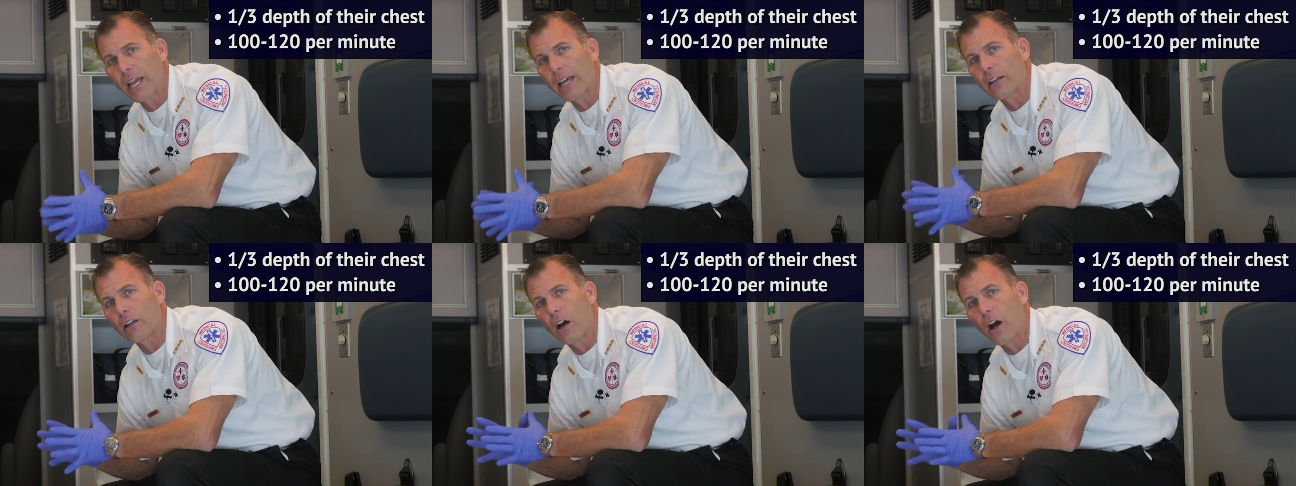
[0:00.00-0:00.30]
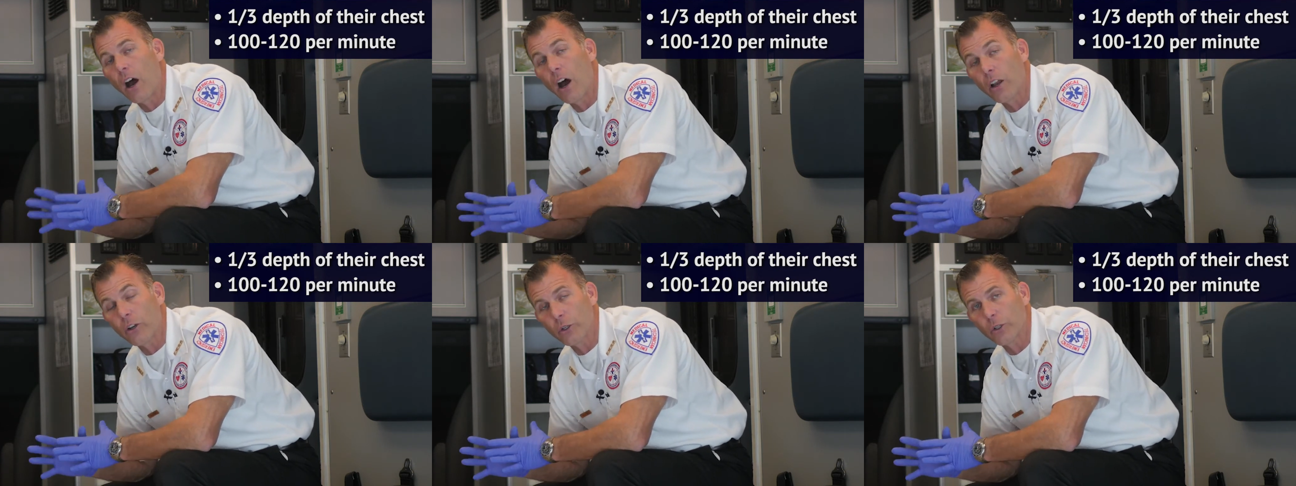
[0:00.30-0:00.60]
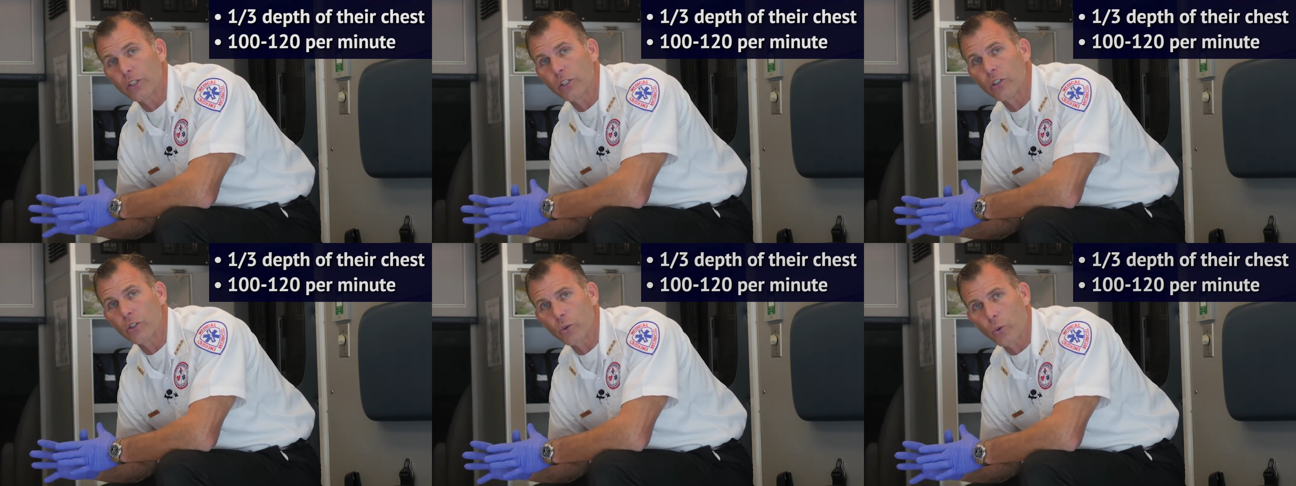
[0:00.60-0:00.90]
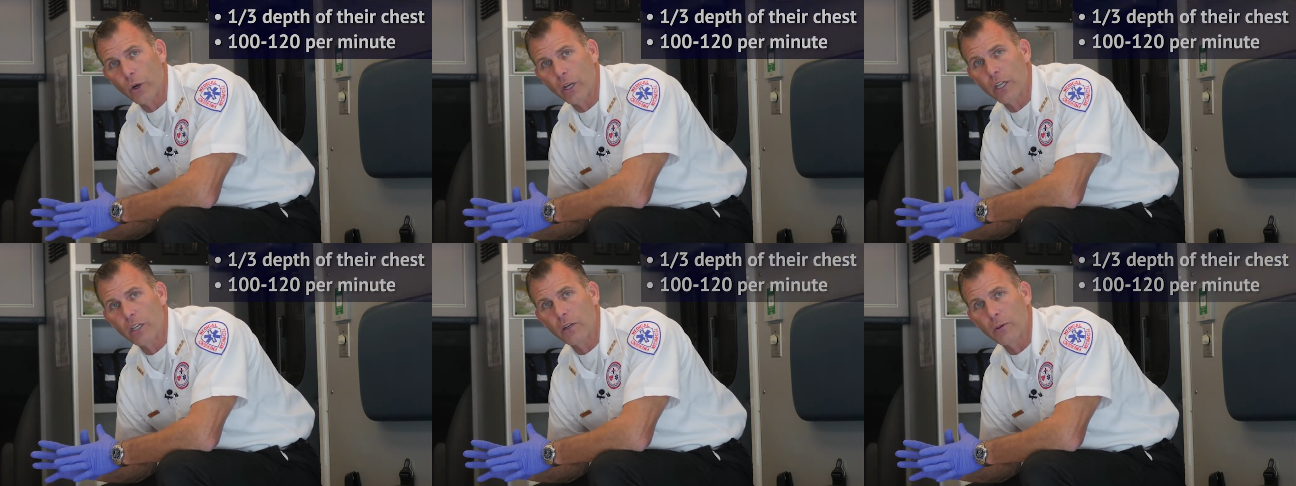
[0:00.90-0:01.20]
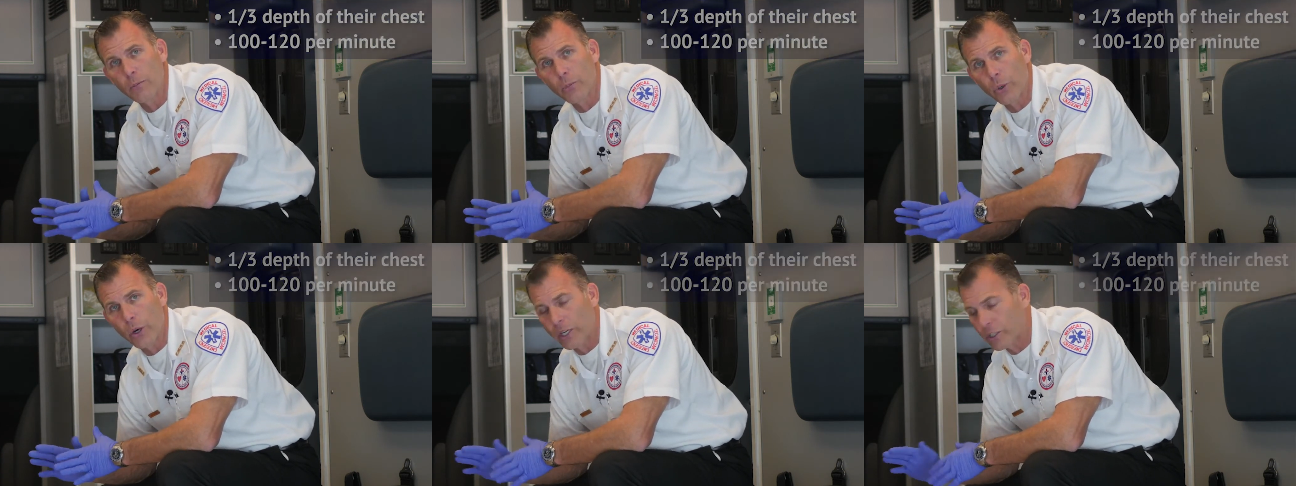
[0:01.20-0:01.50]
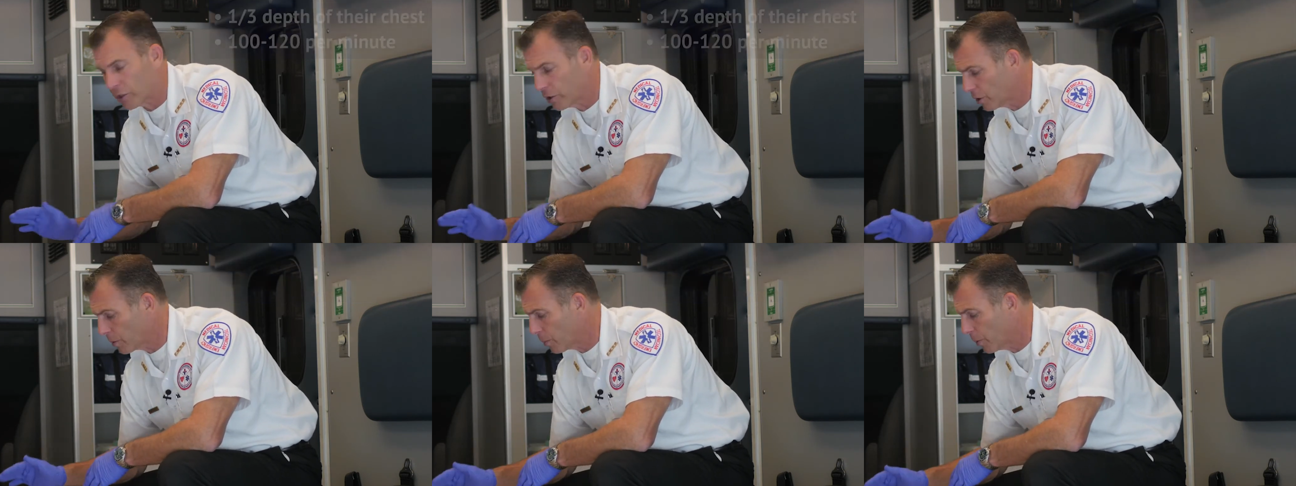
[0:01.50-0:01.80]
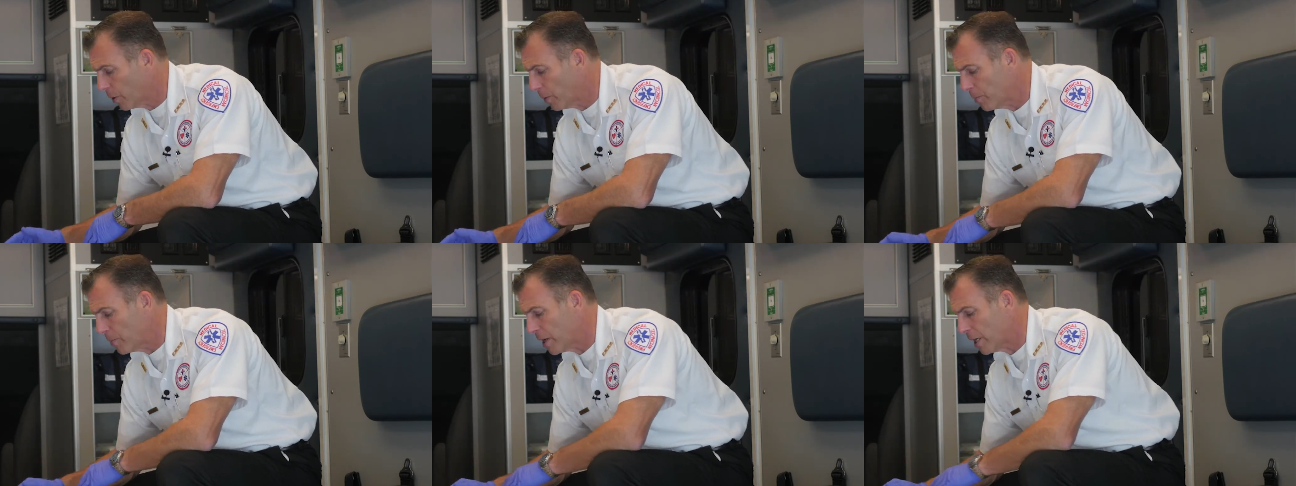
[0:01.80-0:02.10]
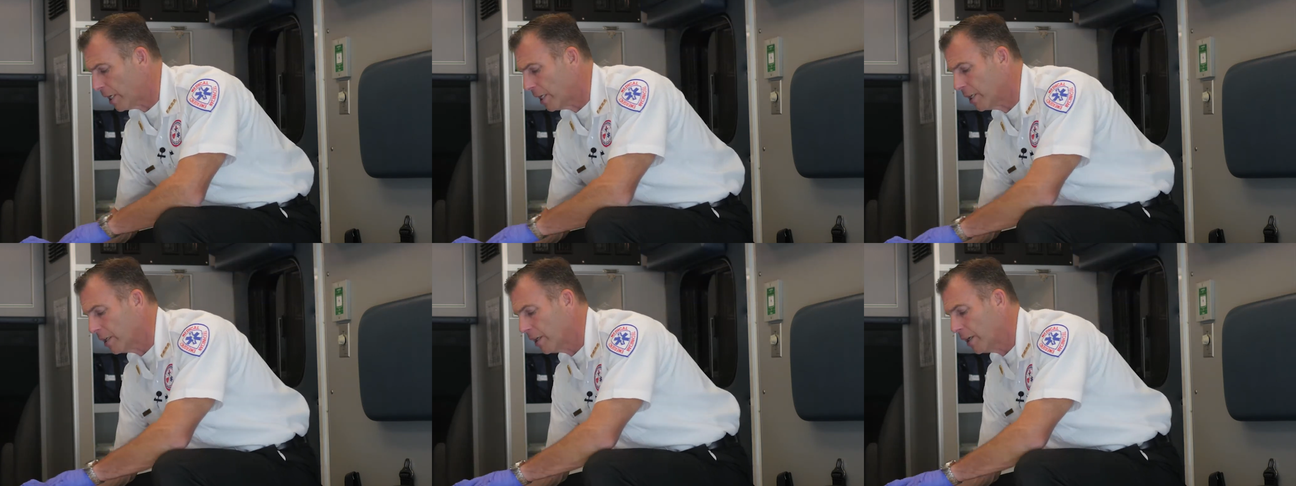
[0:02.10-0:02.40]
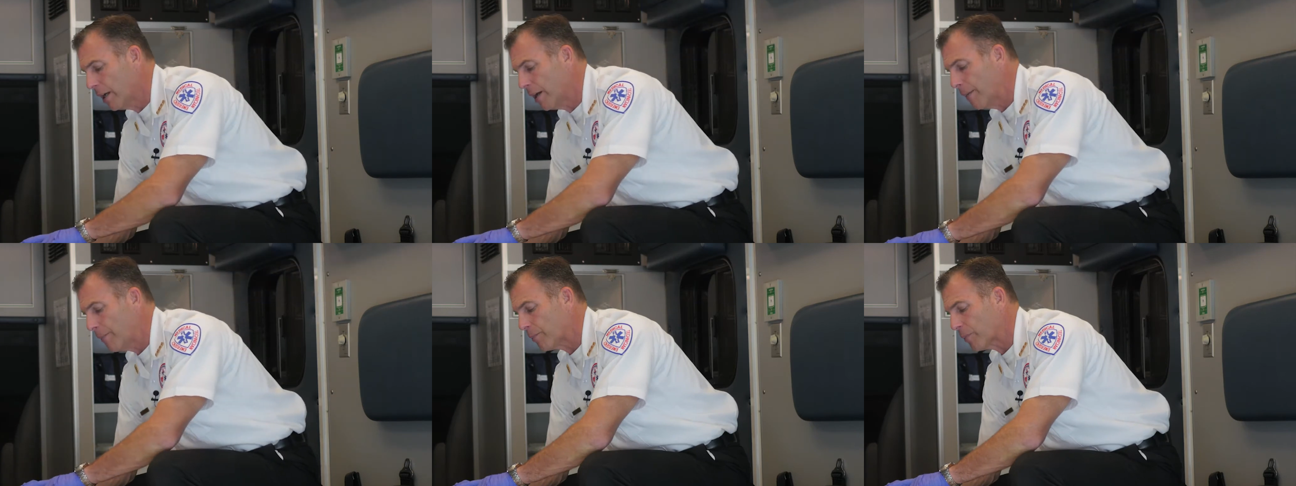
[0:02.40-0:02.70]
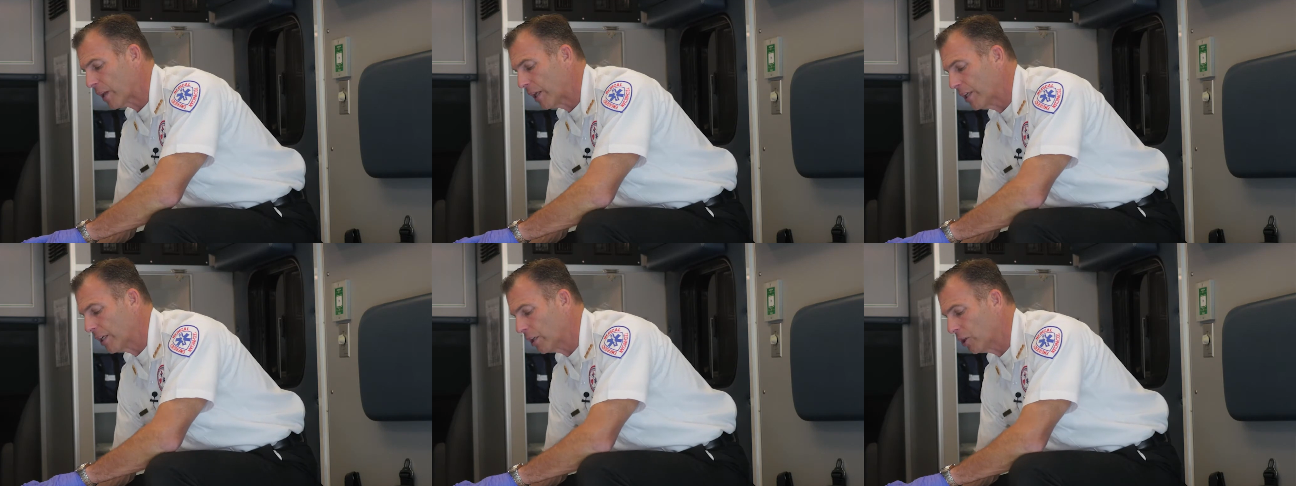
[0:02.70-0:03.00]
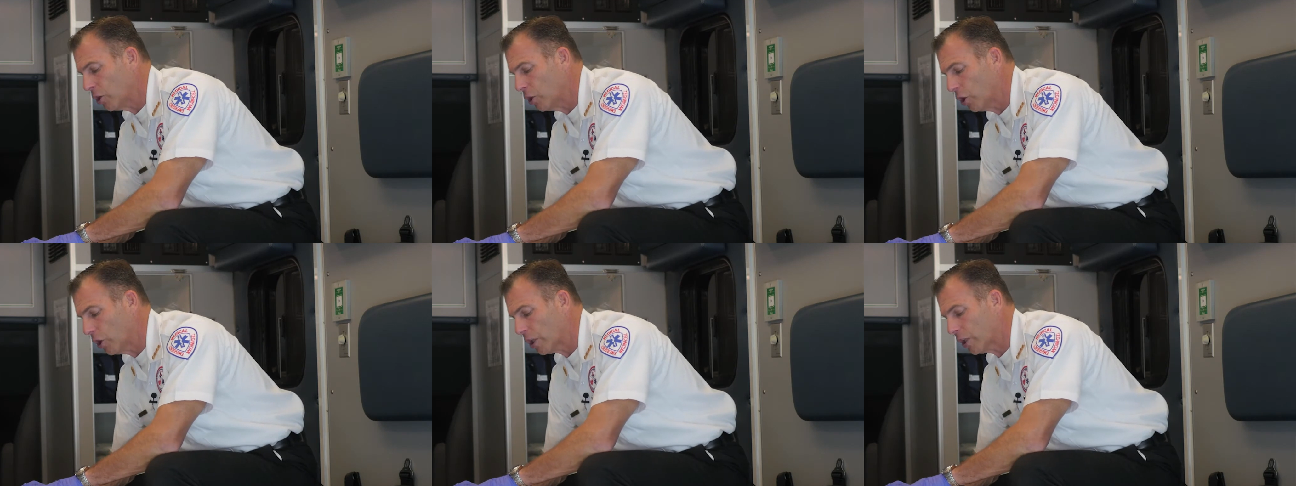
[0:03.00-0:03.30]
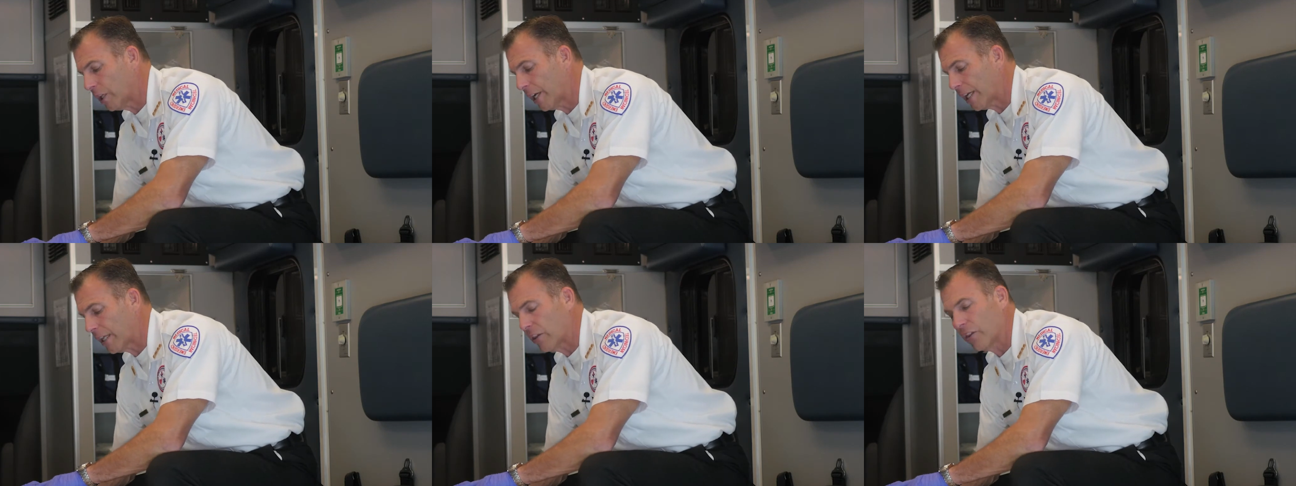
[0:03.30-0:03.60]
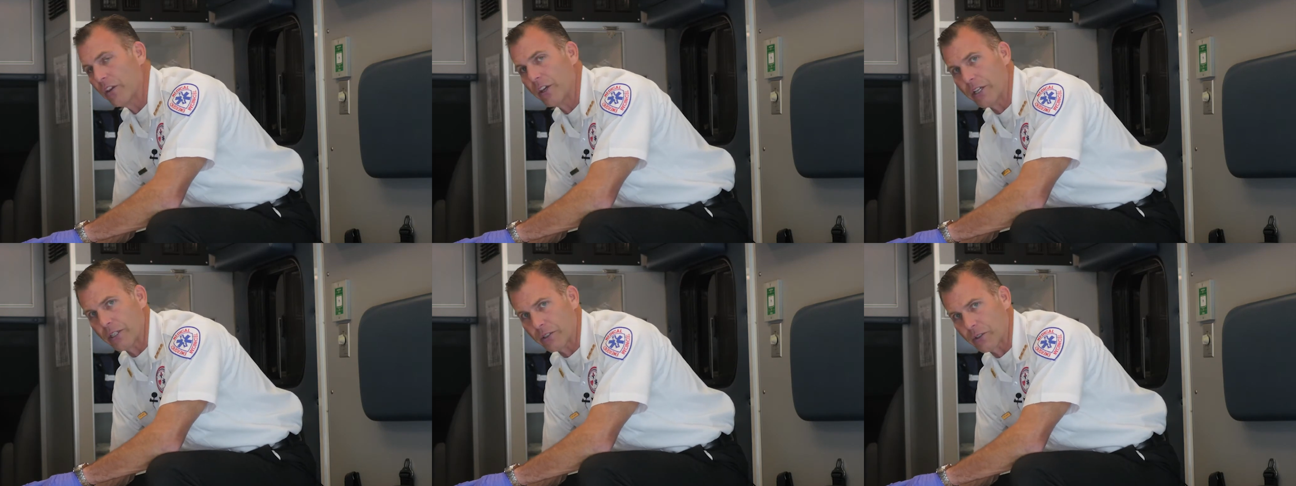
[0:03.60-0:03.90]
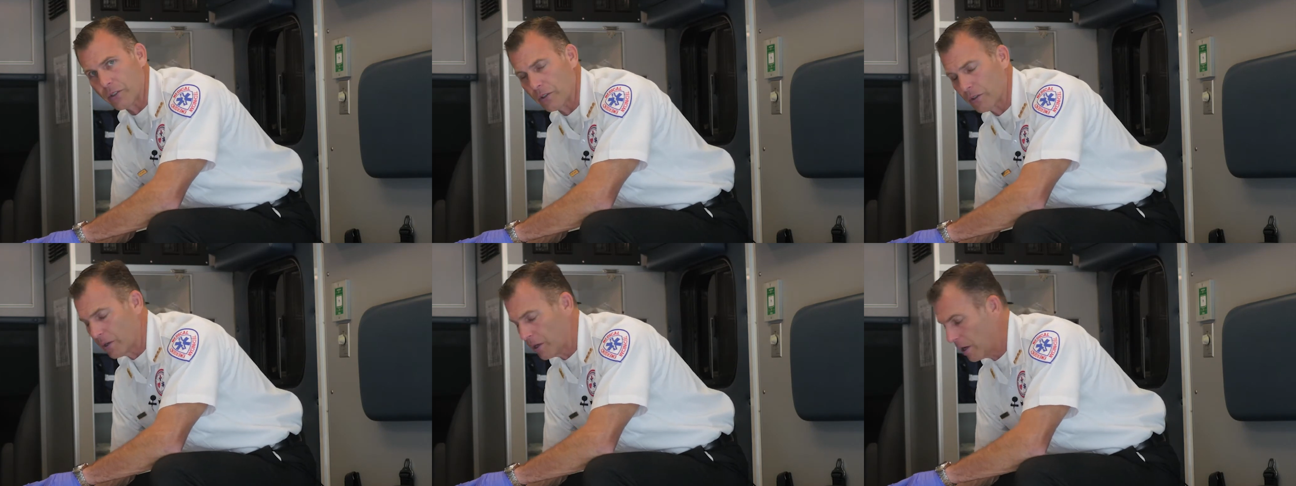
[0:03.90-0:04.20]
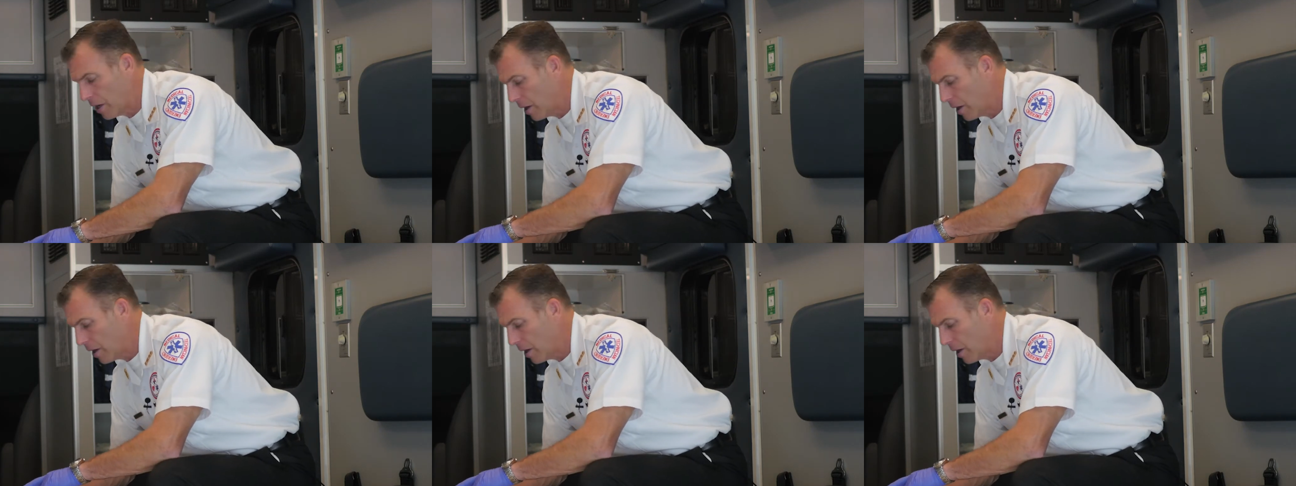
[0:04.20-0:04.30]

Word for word: and 120 compressions per minute. And it'll look like this.